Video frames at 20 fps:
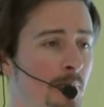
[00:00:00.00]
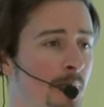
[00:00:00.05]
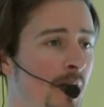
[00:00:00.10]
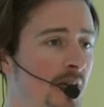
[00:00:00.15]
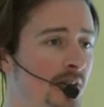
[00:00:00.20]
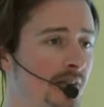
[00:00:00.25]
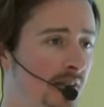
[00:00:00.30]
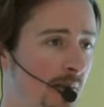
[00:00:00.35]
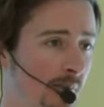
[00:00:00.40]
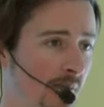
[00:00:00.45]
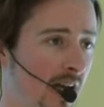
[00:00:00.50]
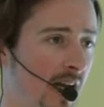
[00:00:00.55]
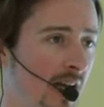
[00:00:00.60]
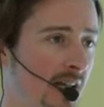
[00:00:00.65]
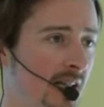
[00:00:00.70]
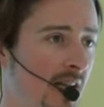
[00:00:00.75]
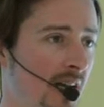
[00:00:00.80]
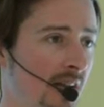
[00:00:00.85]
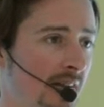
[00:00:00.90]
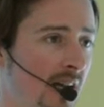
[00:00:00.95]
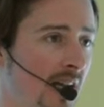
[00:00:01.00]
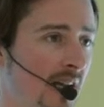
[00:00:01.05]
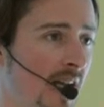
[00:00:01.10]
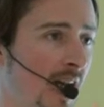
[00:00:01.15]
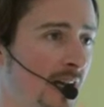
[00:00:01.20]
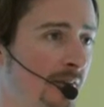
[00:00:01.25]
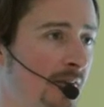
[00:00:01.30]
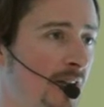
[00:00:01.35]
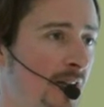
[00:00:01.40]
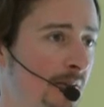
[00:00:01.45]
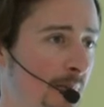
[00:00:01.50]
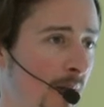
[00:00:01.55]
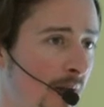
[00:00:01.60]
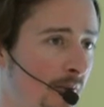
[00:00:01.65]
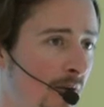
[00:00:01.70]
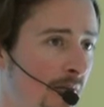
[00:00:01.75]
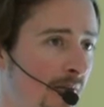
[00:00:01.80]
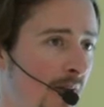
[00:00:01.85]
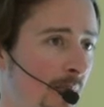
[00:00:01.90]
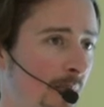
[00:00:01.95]
pitch them the ideas and get
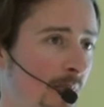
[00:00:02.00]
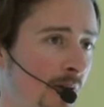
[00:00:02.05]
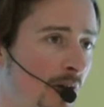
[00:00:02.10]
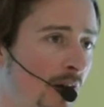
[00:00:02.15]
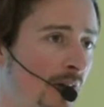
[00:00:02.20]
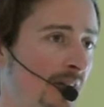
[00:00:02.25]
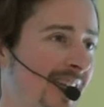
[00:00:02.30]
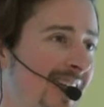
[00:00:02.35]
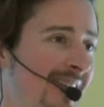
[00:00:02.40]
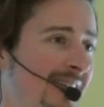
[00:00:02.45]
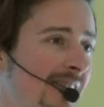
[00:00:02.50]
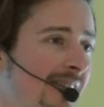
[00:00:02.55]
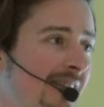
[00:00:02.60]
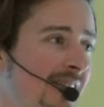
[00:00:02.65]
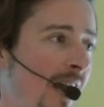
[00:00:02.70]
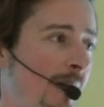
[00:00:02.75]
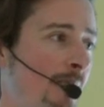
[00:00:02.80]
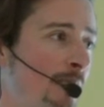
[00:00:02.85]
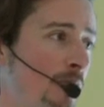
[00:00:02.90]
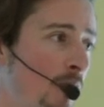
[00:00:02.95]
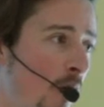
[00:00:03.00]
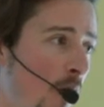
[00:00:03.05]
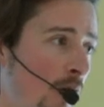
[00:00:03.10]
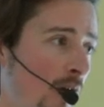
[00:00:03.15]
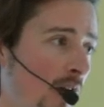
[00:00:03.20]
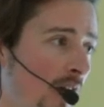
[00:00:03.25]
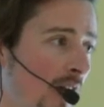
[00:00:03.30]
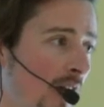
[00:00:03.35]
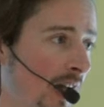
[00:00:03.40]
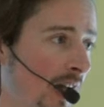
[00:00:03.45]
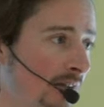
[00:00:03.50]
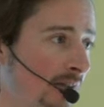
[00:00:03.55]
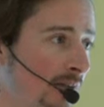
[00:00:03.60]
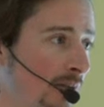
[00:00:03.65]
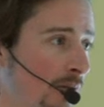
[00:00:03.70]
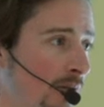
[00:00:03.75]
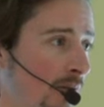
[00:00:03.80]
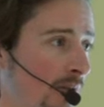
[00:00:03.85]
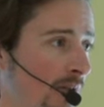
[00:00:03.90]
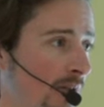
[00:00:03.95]
feedback from them because they're in the same role as
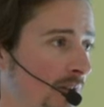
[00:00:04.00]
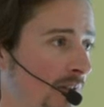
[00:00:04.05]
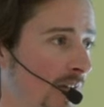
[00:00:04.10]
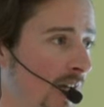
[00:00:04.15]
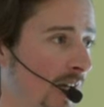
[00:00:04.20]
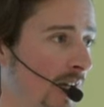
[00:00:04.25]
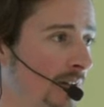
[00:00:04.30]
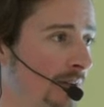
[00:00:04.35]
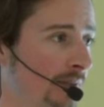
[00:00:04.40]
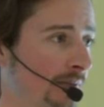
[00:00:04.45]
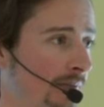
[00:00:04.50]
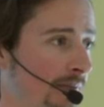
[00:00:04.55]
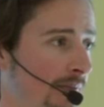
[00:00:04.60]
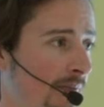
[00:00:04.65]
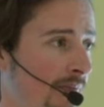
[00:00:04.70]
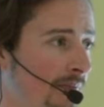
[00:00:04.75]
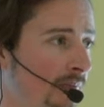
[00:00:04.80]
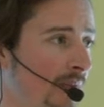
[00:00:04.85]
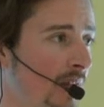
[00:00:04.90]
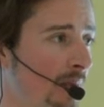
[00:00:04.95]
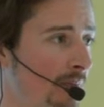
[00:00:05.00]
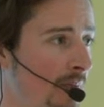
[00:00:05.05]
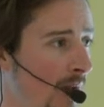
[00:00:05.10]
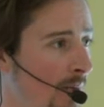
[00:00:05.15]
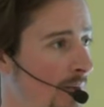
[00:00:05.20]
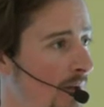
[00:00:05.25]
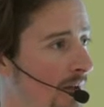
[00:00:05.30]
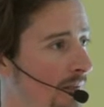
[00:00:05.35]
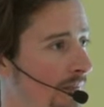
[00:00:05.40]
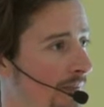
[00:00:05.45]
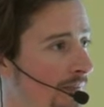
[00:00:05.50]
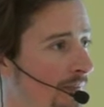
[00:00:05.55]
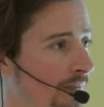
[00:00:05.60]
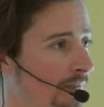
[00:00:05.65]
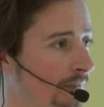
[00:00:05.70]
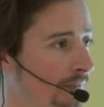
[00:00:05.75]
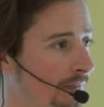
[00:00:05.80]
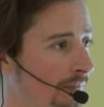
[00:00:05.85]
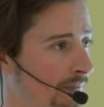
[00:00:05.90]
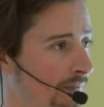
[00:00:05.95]
you. Yeah? Maybe.
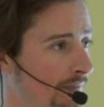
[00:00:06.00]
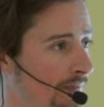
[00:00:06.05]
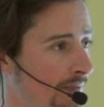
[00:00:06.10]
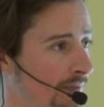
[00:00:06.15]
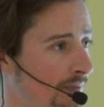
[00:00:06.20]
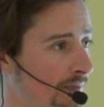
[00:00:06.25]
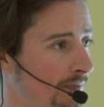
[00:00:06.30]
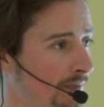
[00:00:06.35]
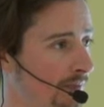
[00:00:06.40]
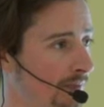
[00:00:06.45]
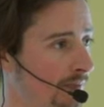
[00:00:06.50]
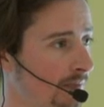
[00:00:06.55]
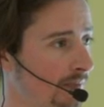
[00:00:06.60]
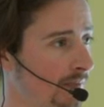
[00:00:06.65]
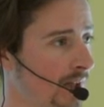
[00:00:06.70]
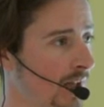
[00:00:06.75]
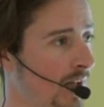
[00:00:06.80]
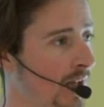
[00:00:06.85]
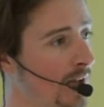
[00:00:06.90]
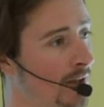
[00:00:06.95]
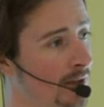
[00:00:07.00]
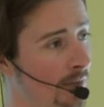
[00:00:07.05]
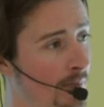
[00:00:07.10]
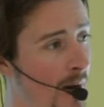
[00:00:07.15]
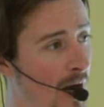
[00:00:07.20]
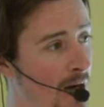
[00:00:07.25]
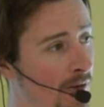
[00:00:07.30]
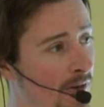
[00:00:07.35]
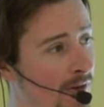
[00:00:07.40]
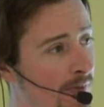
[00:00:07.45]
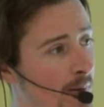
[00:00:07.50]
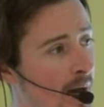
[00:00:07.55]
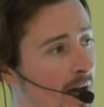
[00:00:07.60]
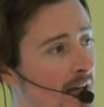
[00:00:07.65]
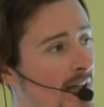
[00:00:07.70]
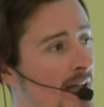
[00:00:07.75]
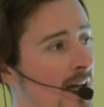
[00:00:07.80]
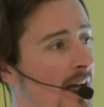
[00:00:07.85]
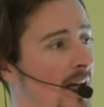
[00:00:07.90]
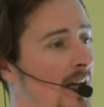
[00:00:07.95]
What is sparring partner? Sparring
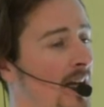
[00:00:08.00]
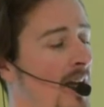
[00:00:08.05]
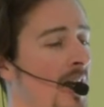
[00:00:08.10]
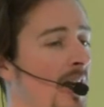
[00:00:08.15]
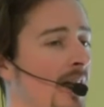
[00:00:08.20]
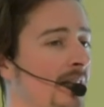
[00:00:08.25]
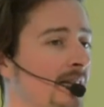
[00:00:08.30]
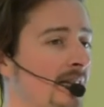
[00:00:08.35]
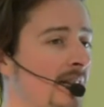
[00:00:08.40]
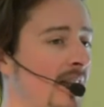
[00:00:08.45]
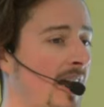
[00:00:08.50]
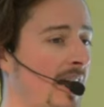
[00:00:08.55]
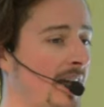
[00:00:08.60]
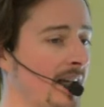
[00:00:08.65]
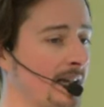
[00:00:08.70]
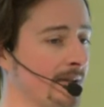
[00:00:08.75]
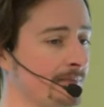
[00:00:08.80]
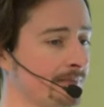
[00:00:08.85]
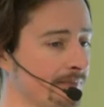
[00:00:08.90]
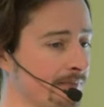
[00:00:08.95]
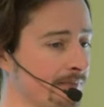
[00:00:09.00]
partner is like